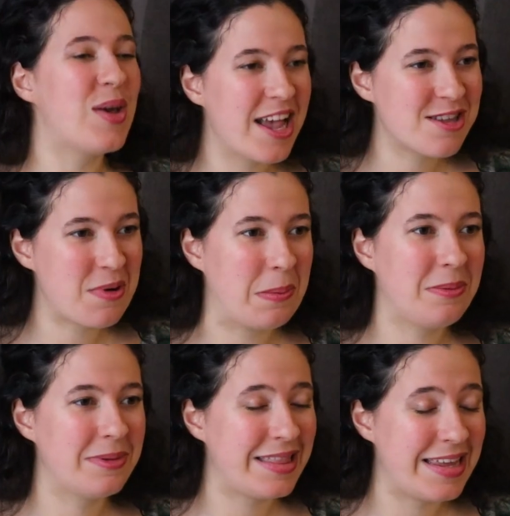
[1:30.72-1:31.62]
you guys
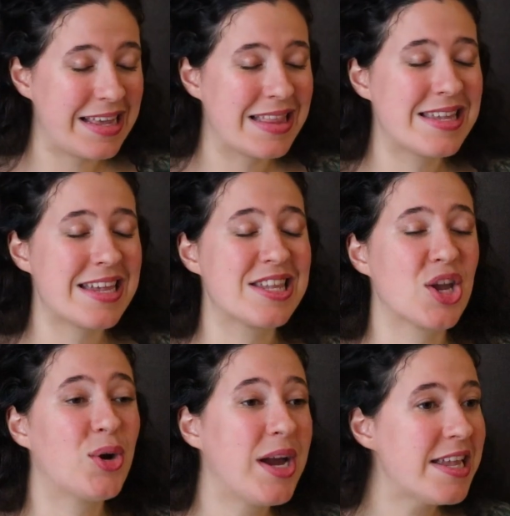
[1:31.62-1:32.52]
probably think this
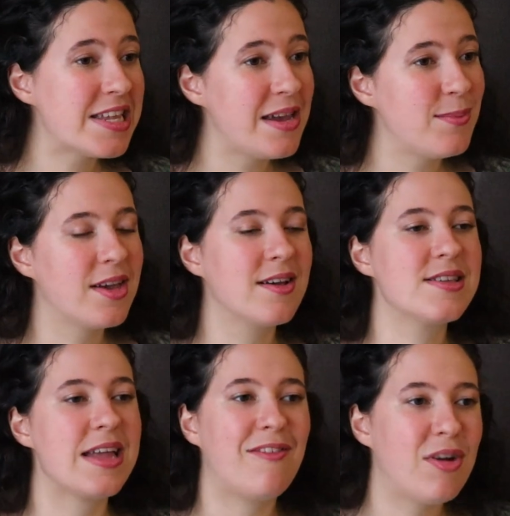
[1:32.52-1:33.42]
is crazy
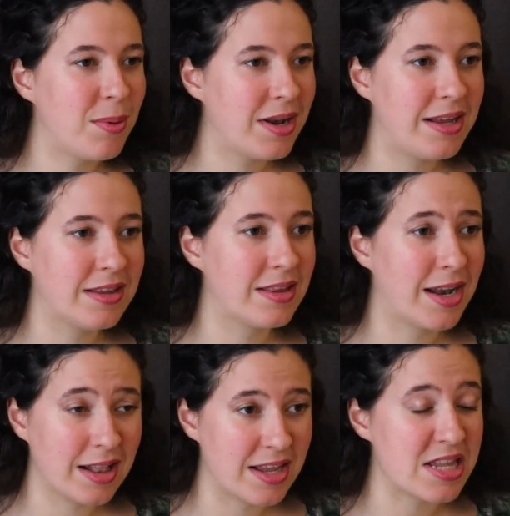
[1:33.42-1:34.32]
because everybody in the
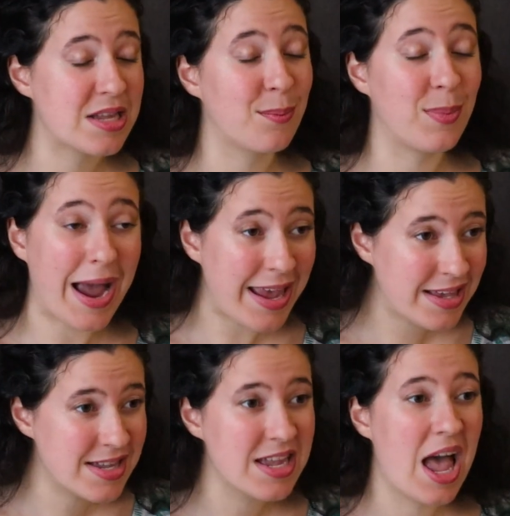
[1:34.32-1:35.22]
Netherlands
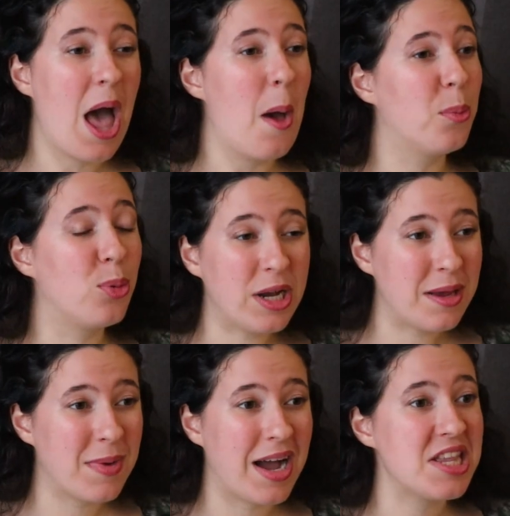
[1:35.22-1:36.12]
bikes
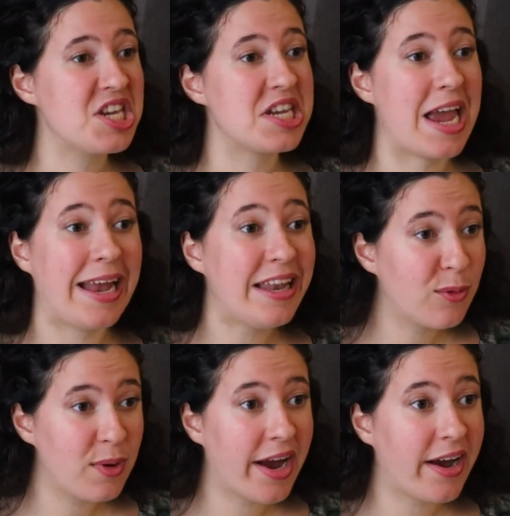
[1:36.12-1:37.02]
pretty much
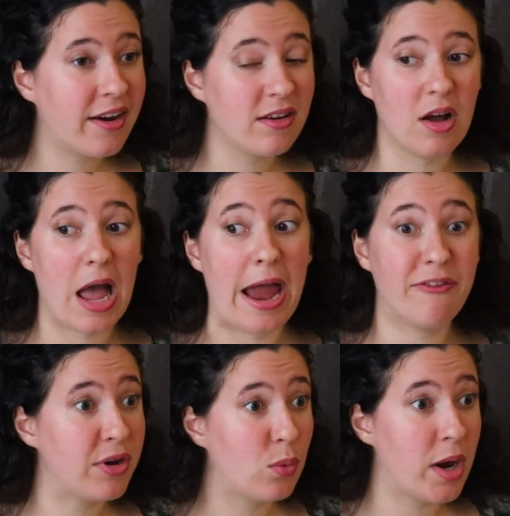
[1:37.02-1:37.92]
anywhere,
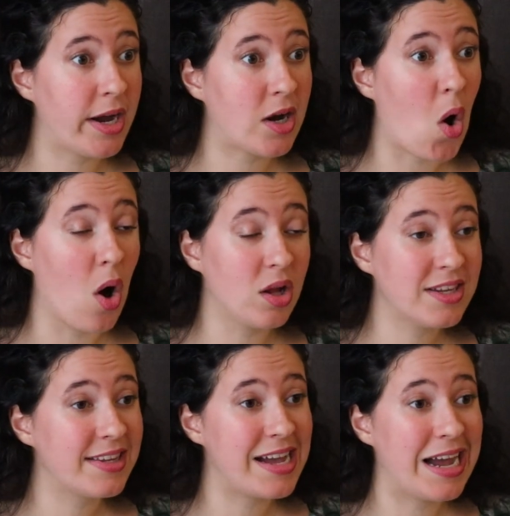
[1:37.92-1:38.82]
everywhere, all
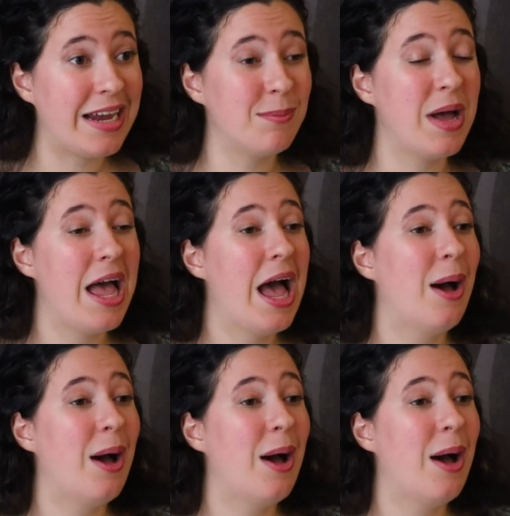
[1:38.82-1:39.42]
the time.